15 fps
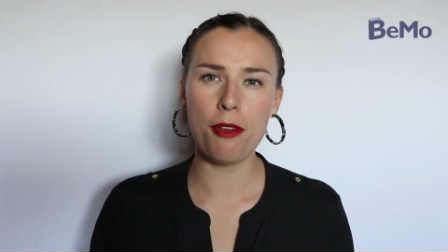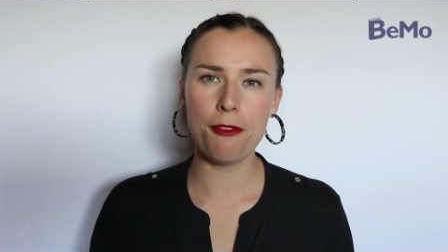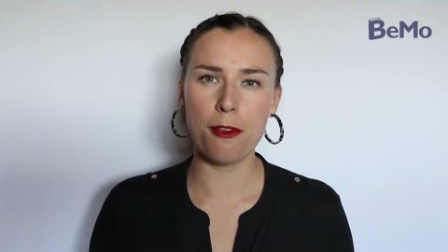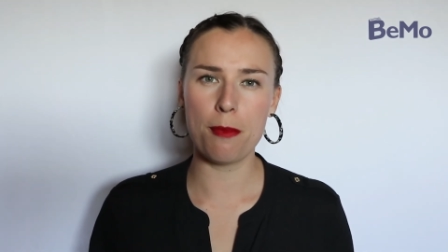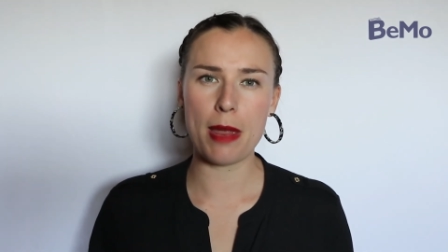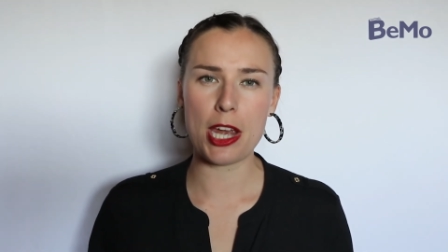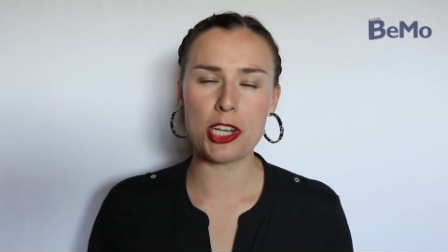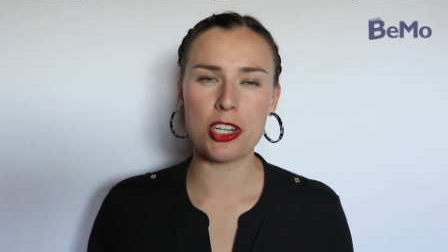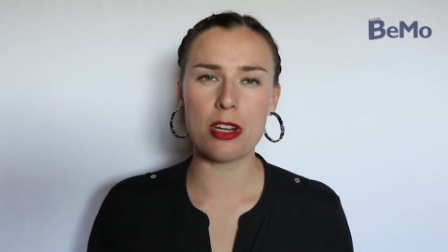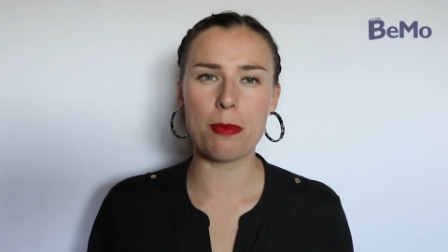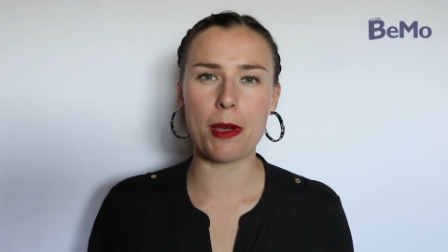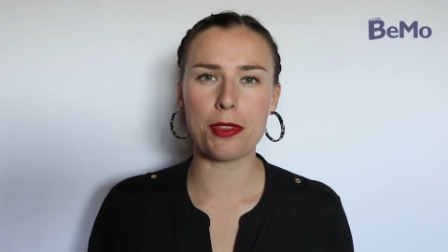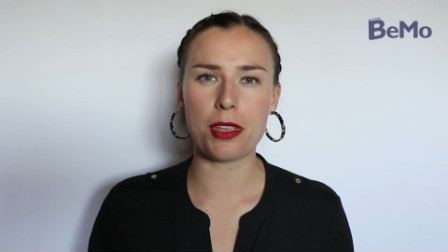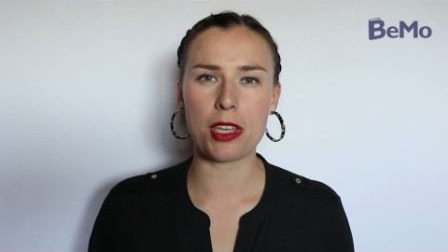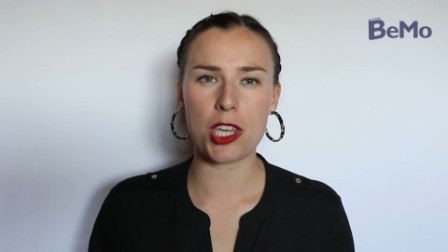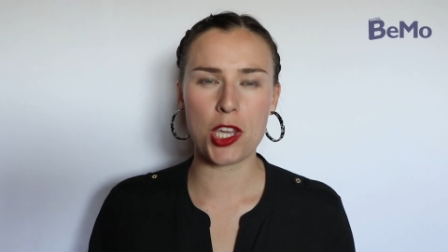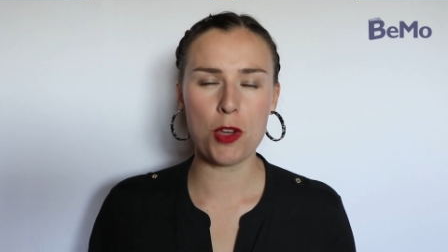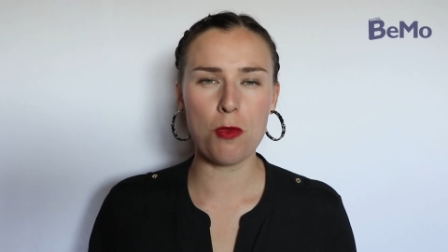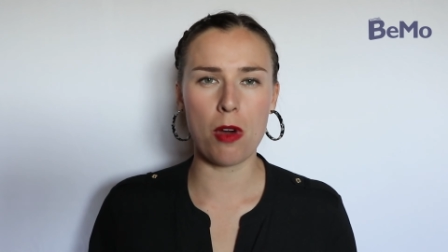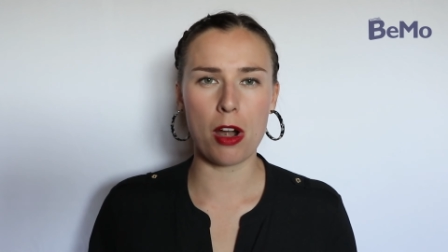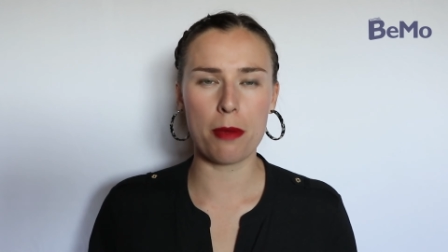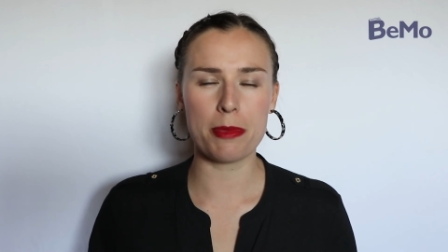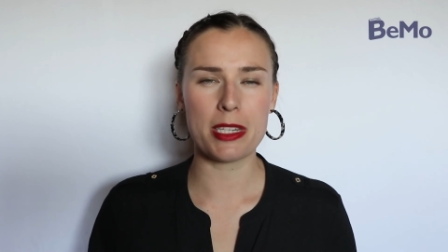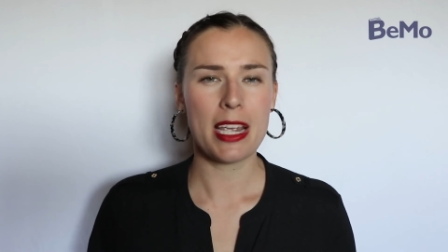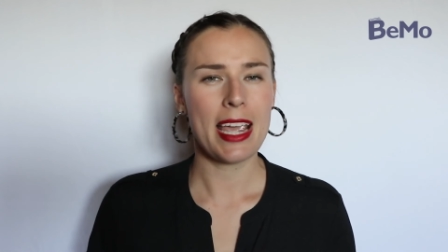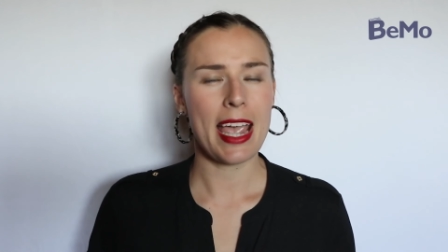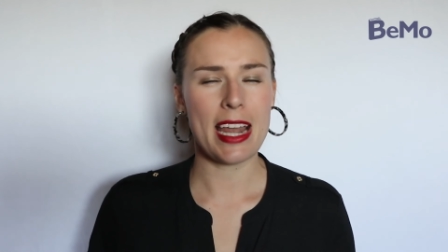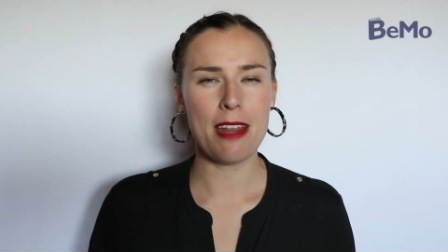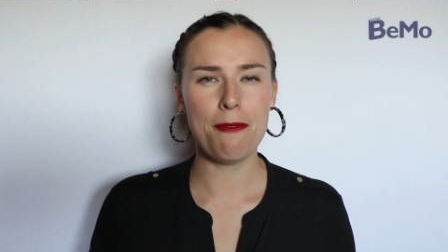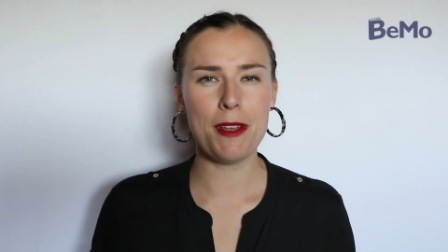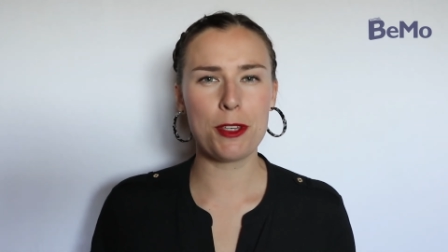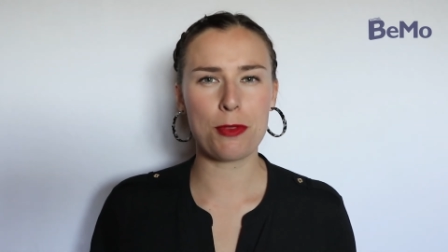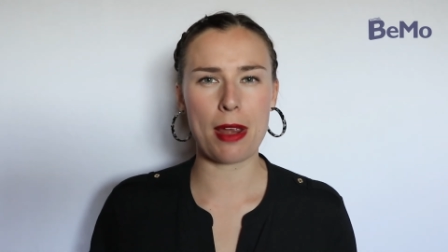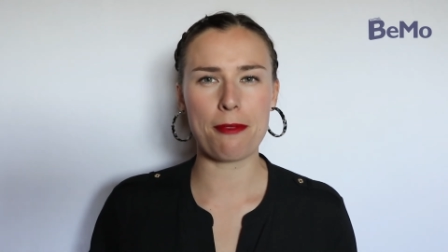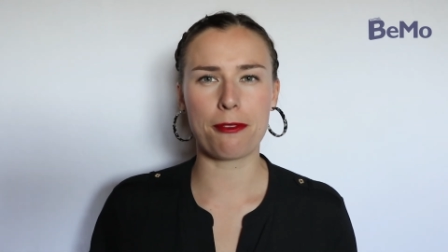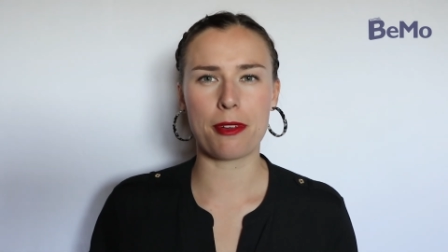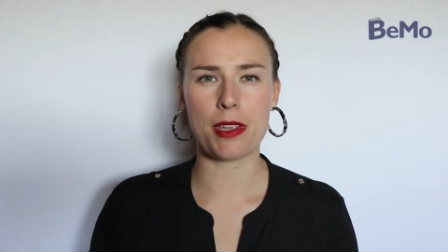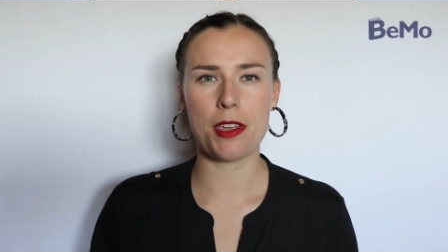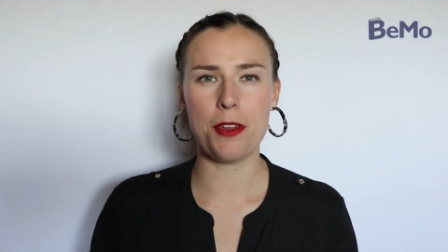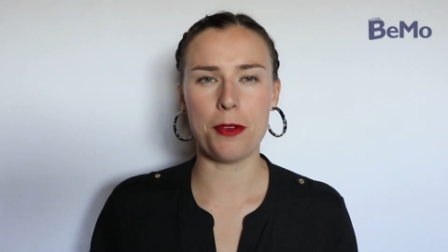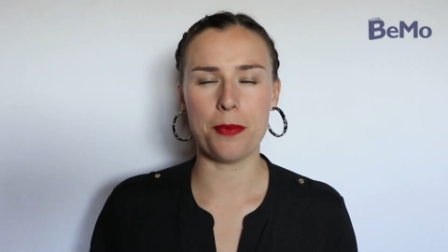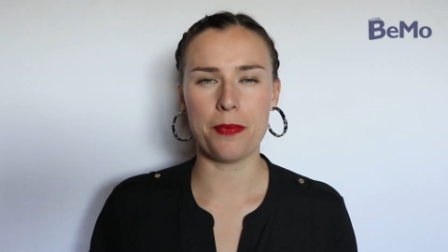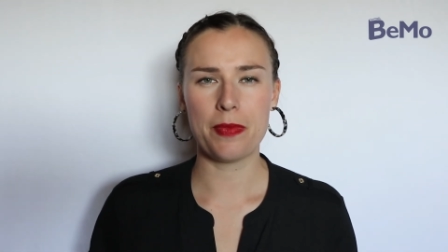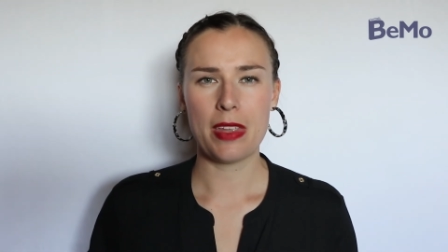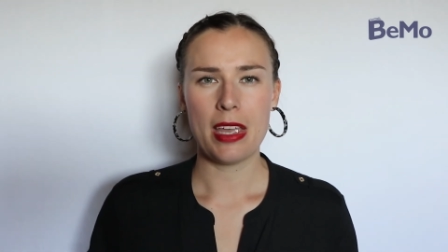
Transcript: information about the QUARMS and if it's right for you.